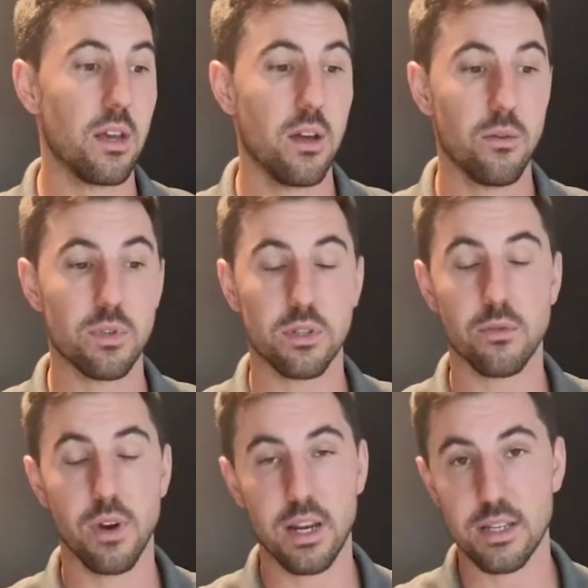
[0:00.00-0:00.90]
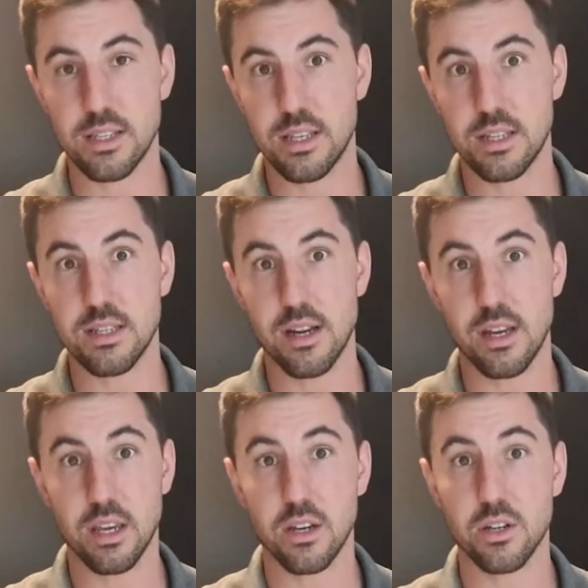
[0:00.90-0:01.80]
What's great is this study
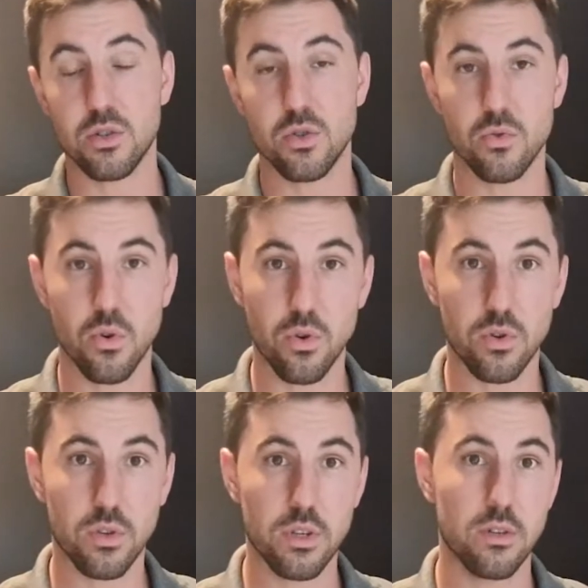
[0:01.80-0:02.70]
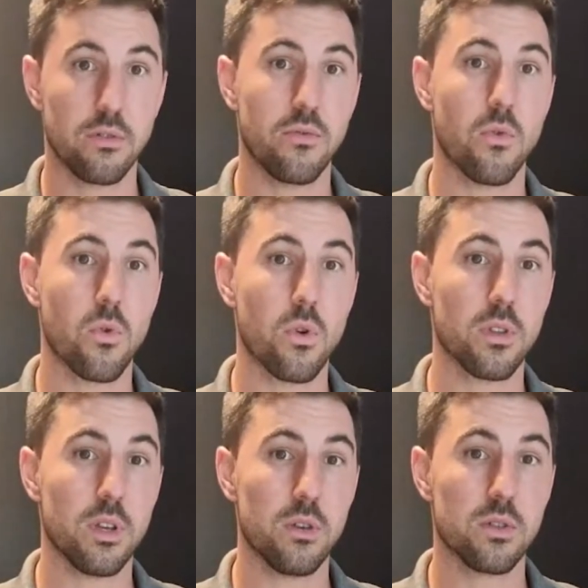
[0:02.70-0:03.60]
controlled for
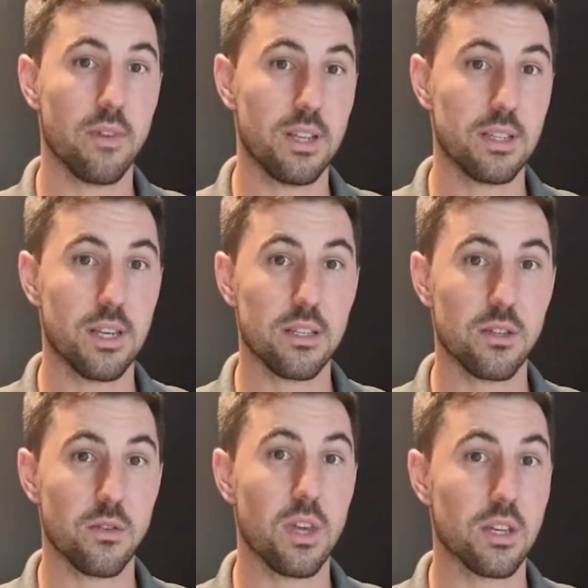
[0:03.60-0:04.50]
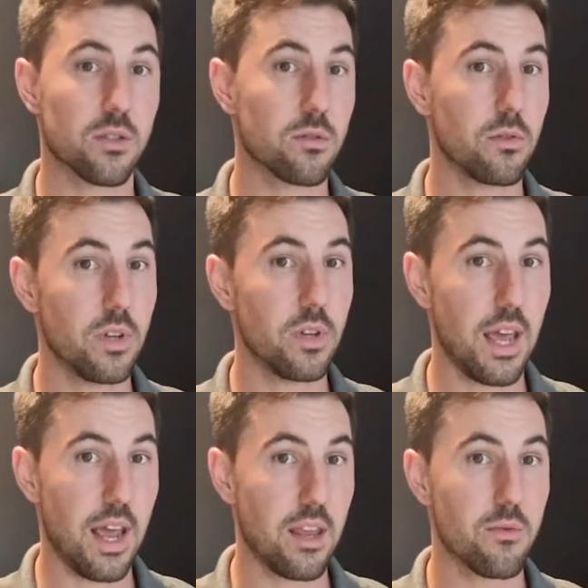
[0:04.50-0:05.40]
the use of NSAIDs. So they excluded
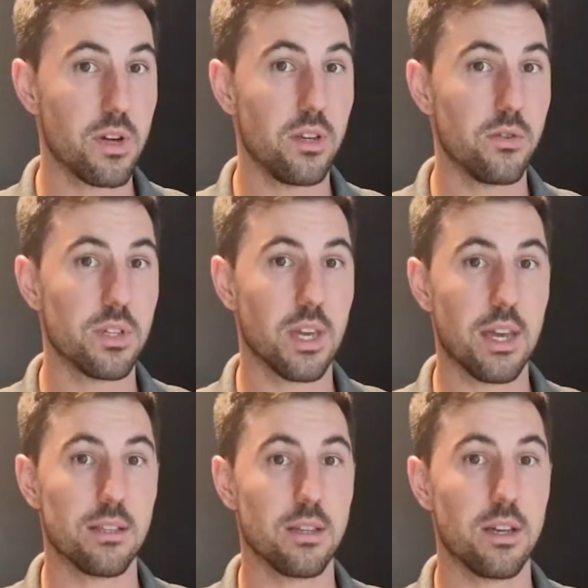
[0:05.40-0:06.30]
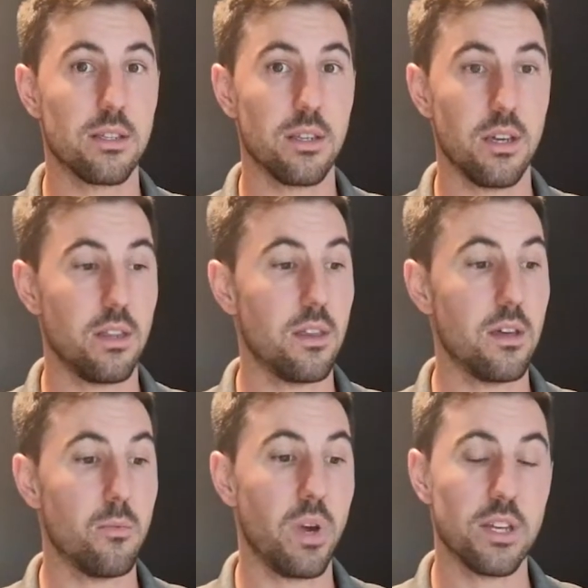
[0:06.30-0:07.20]
anyone using NSAIDs in
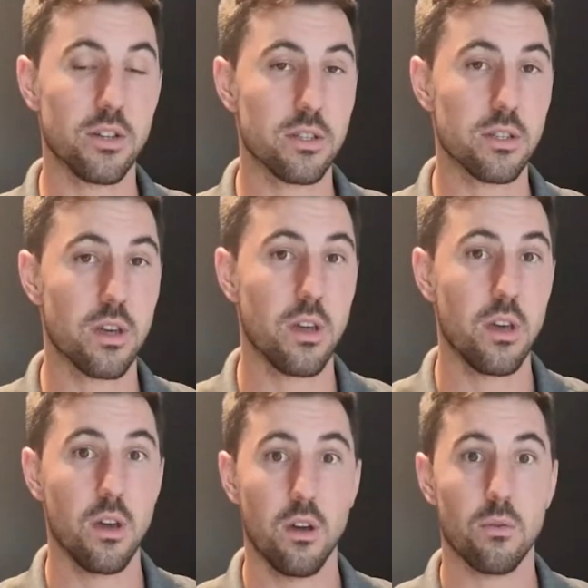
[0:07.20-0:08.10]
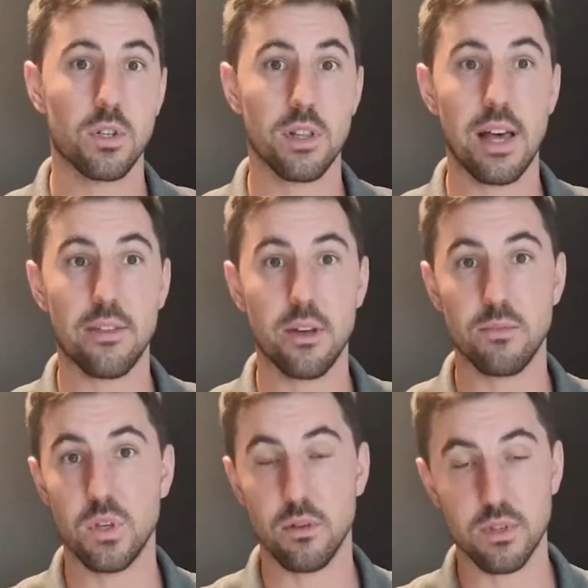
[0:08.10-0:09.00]
the patients, which allowed them
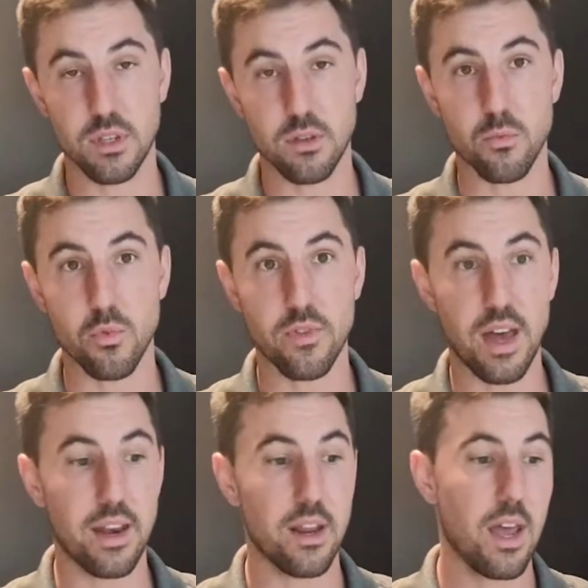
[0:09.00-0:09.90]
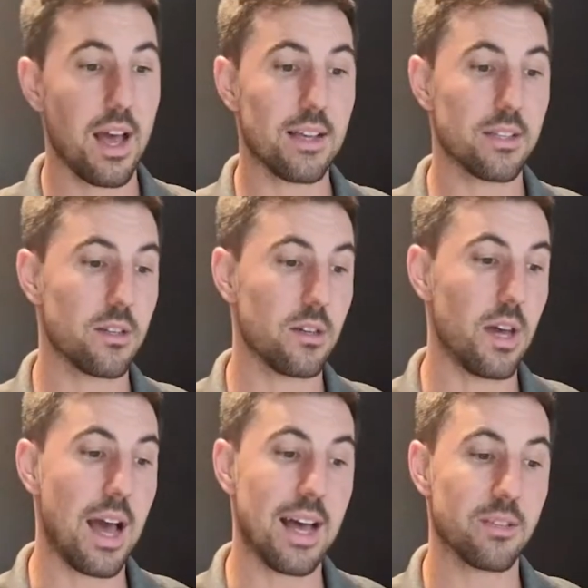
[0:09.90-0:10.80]
to obviously remove that as an
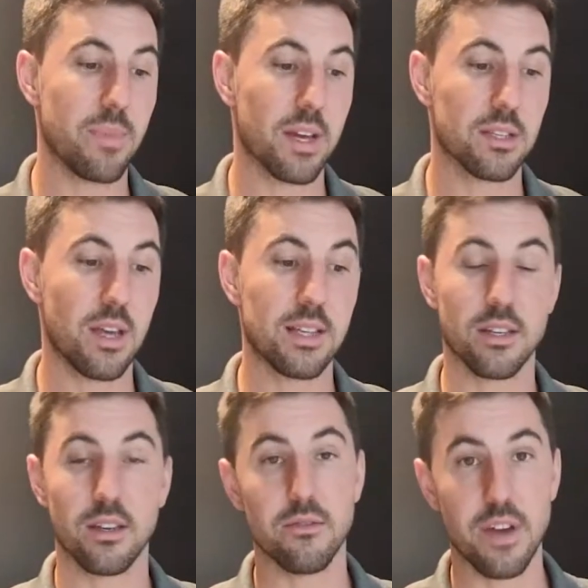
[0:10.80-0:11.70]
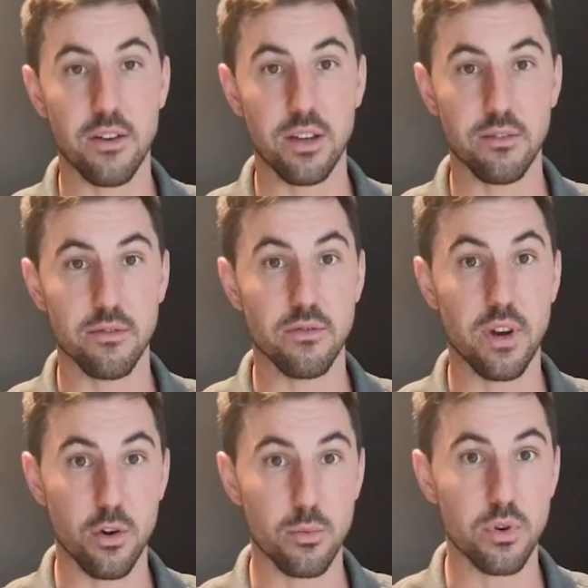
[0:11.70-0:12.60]
aspect, as a confounding
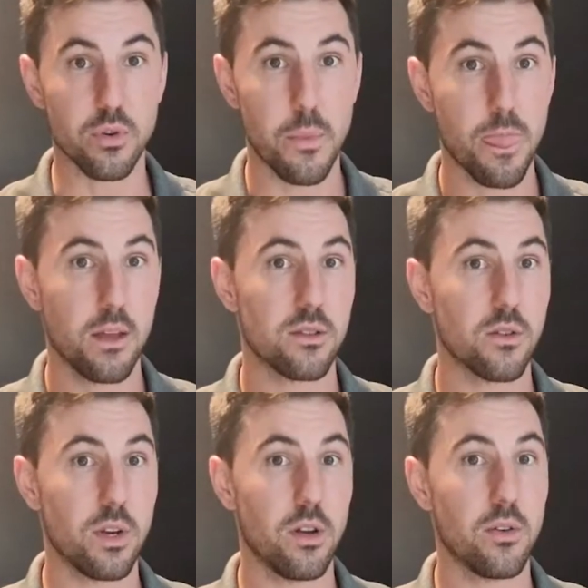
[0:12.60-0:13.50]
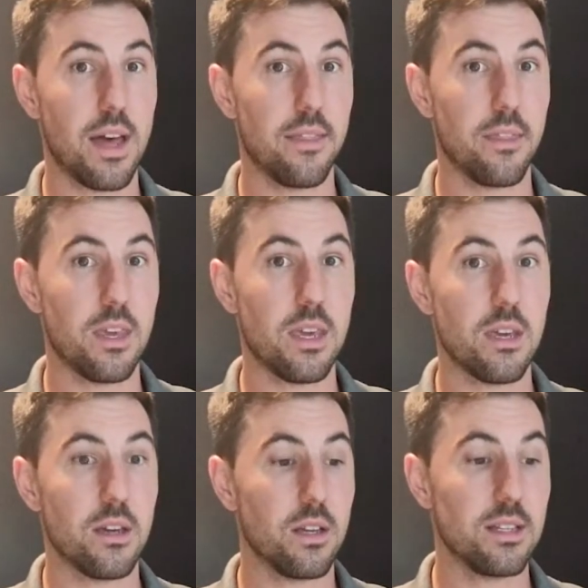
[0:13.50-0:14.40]
variable. So we know that
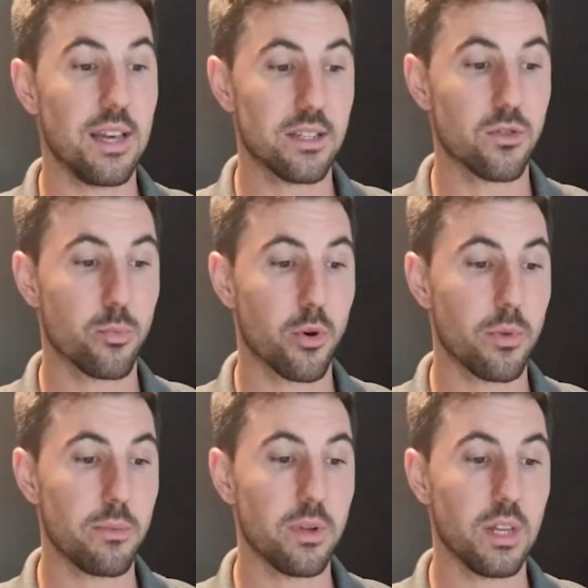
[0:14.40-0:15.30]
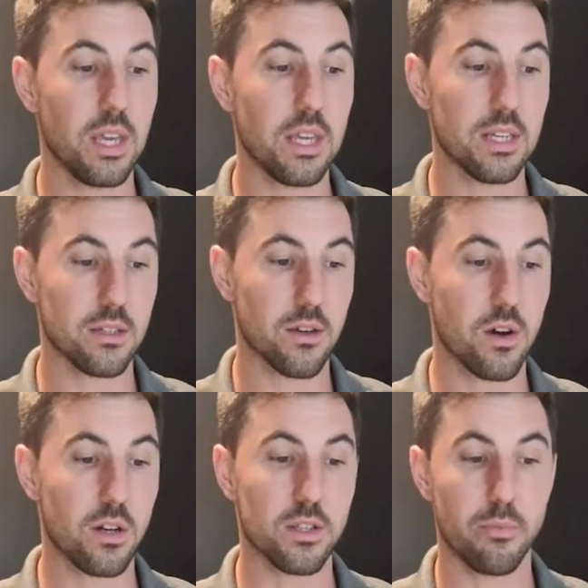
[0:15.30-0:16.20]
the intestinal permeability is
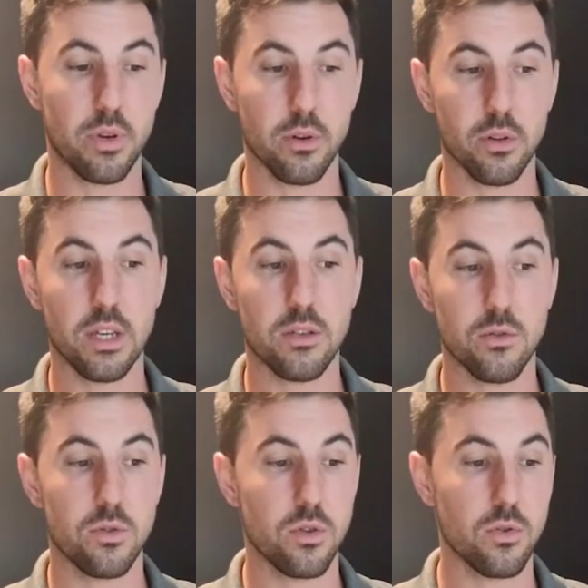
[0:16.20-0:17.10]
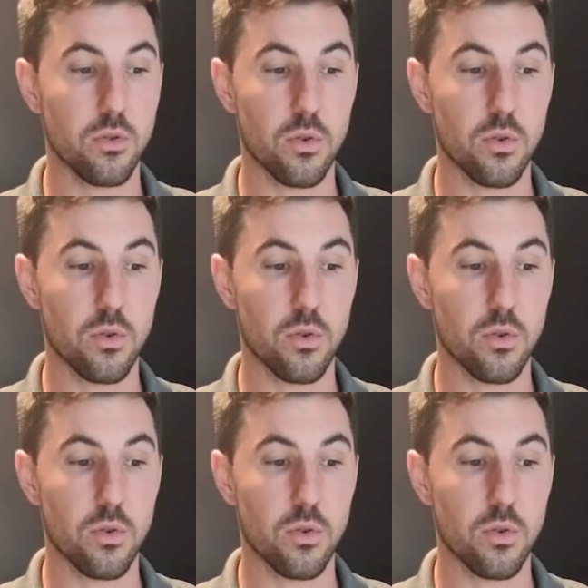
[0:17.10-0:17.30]
caused purely due to